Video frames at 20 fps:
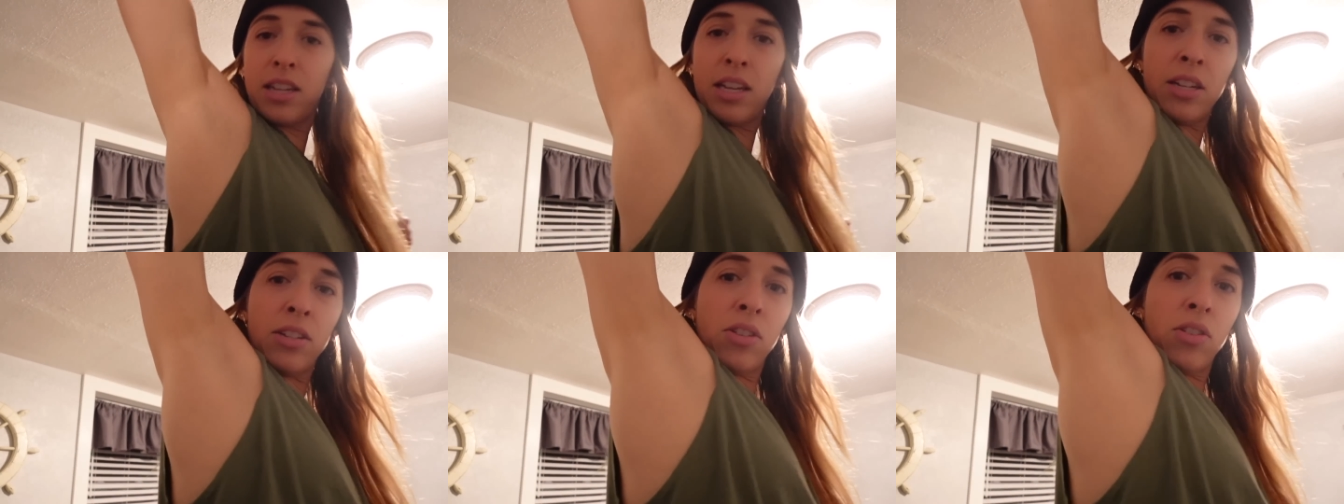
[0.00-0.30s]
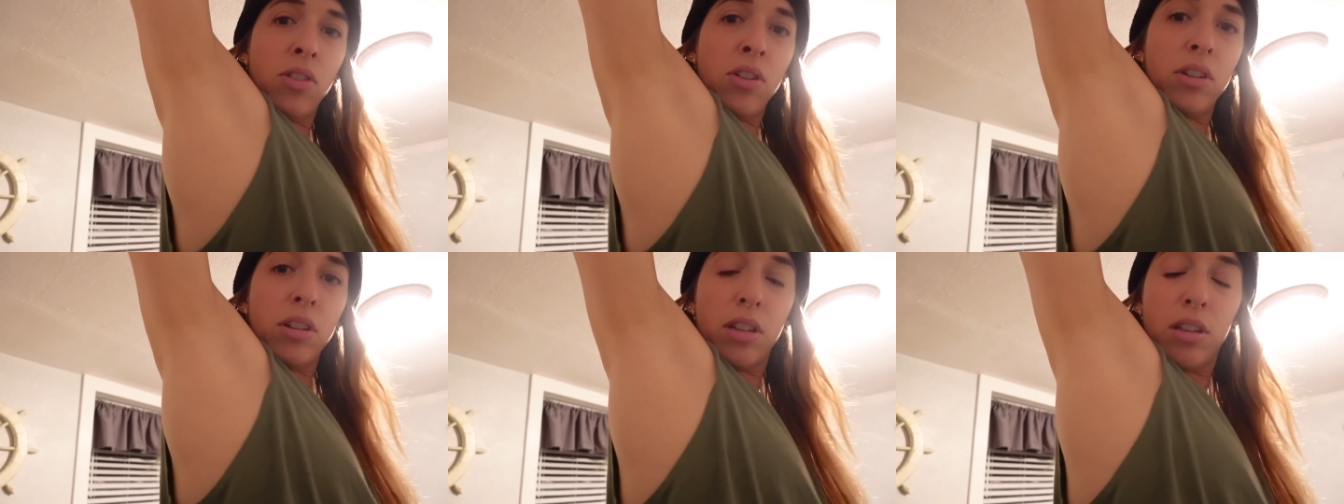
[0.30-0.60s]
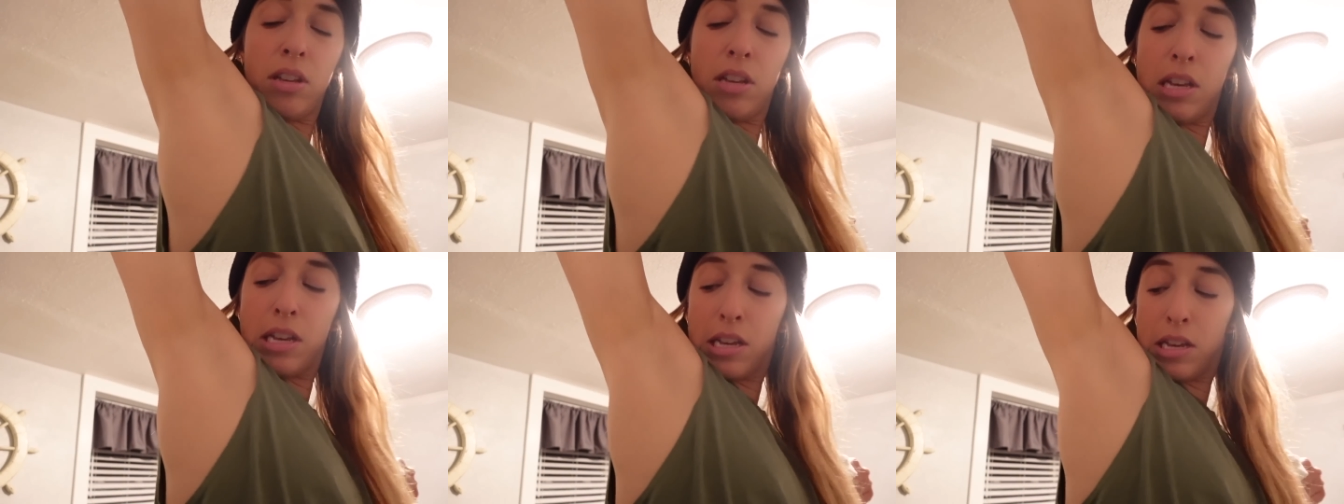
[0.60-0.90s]
How's it look?
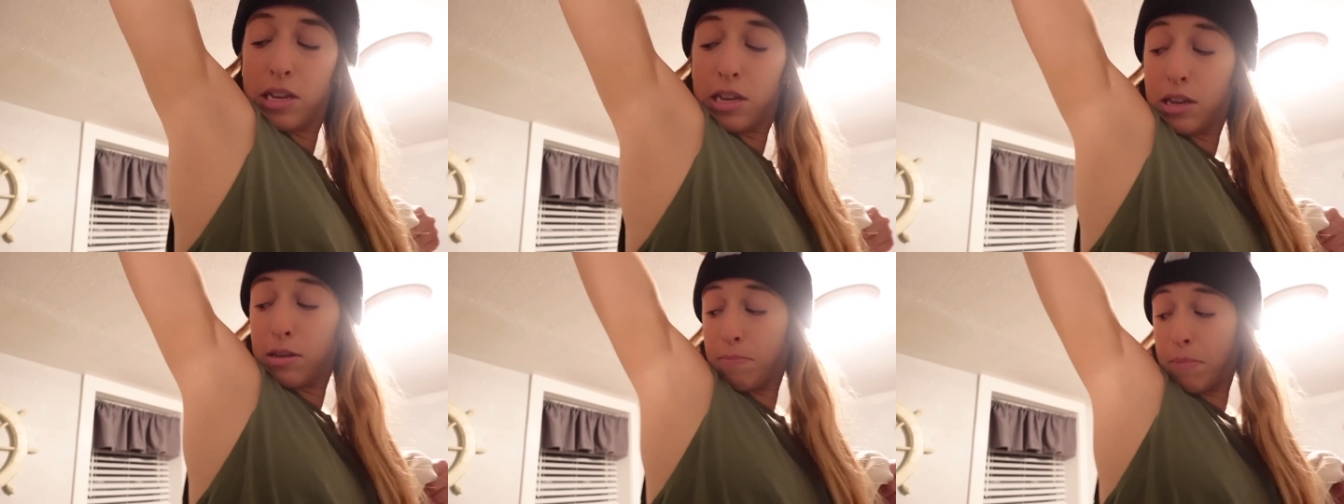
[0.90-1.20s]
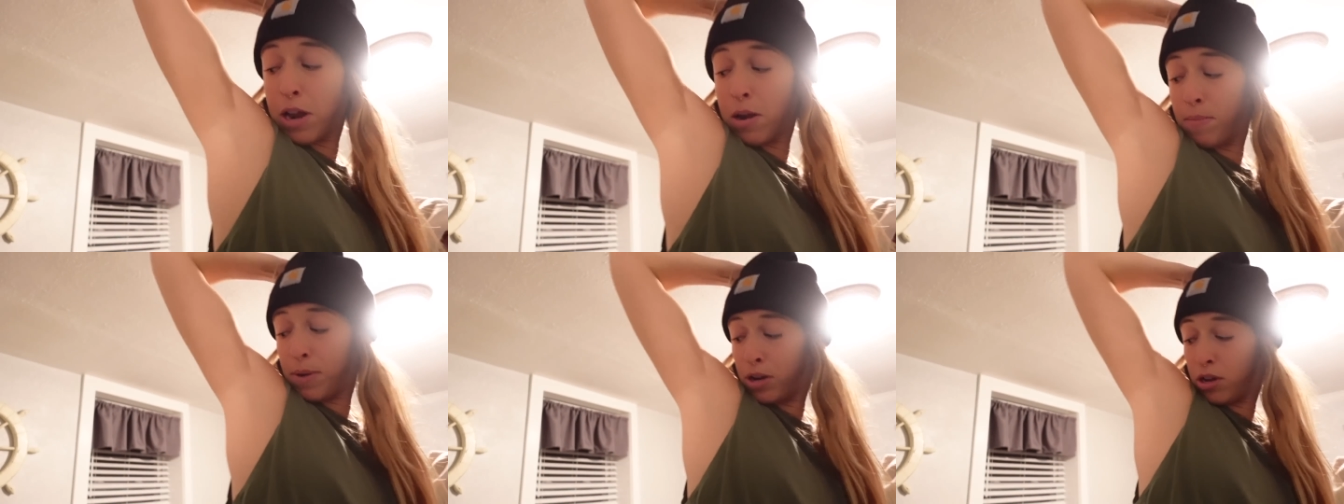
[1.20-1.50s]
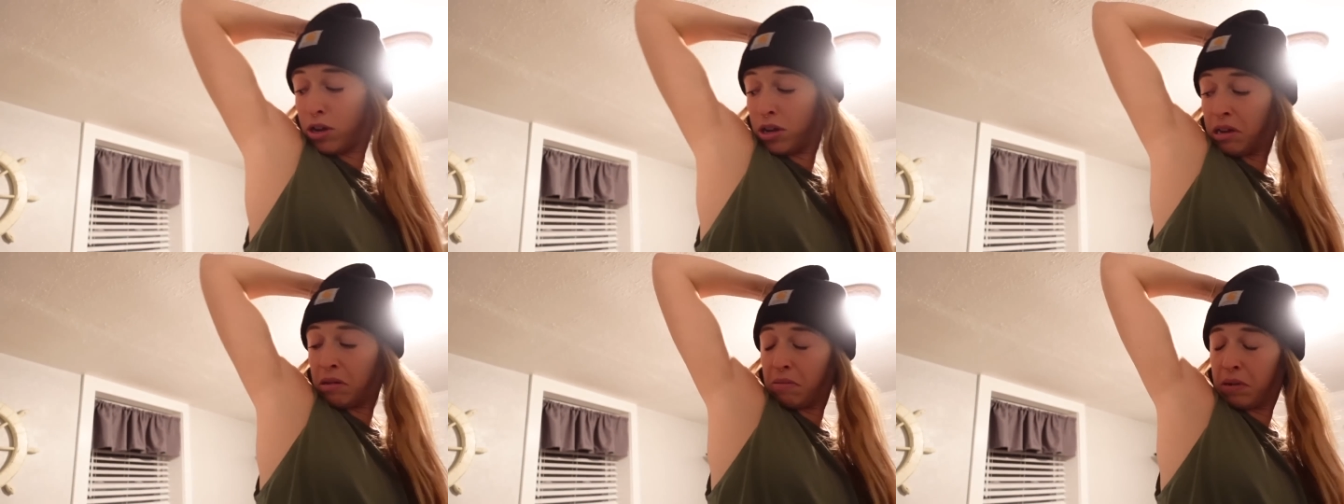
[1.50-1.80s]
Better be
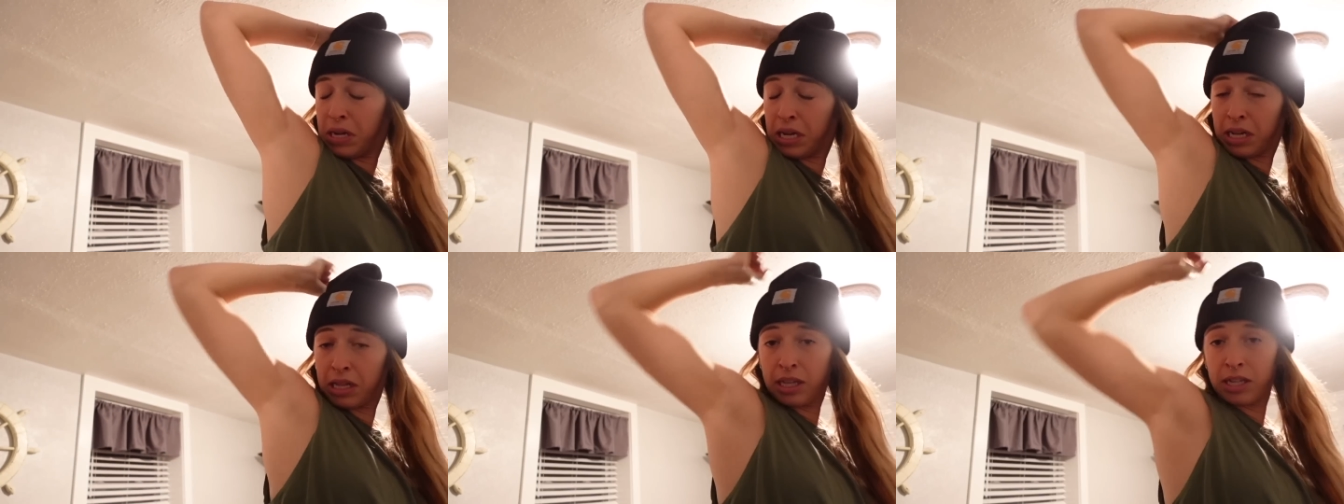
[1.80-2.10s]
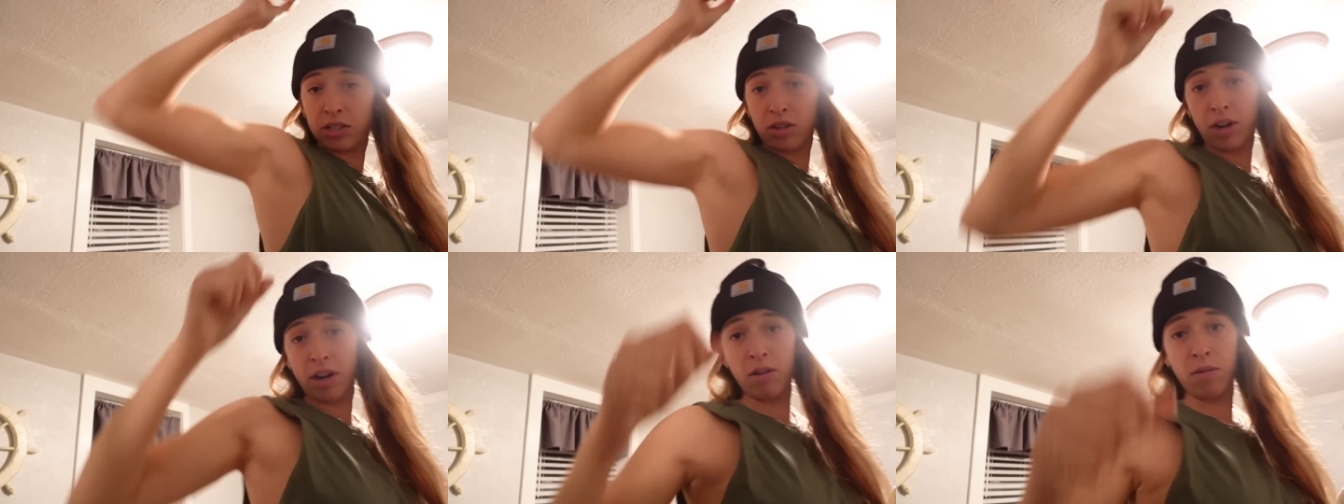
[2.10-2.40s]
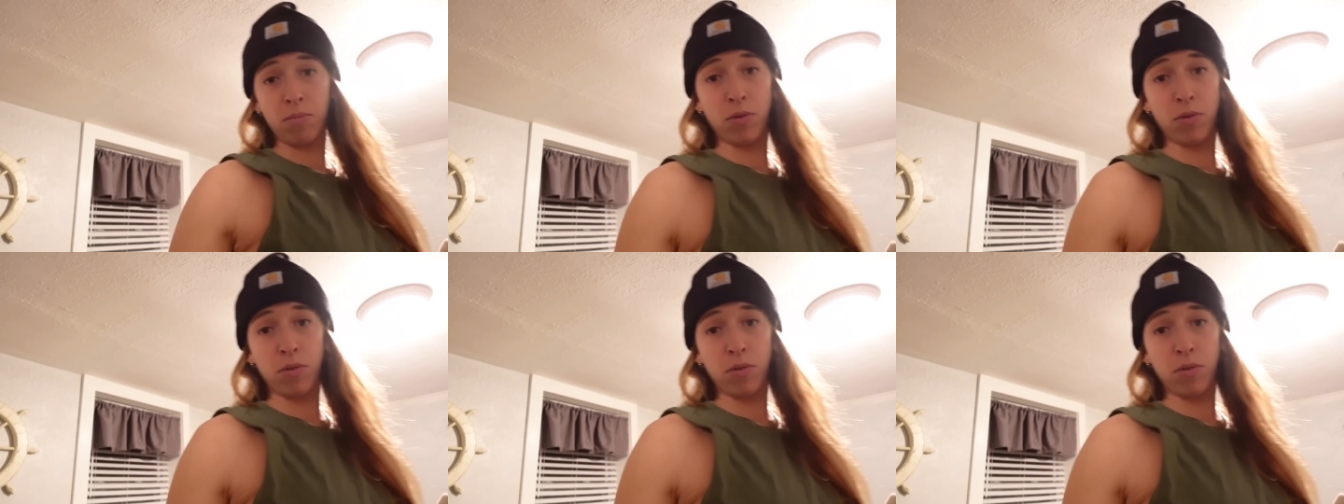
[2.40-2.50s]
good. I get laser hair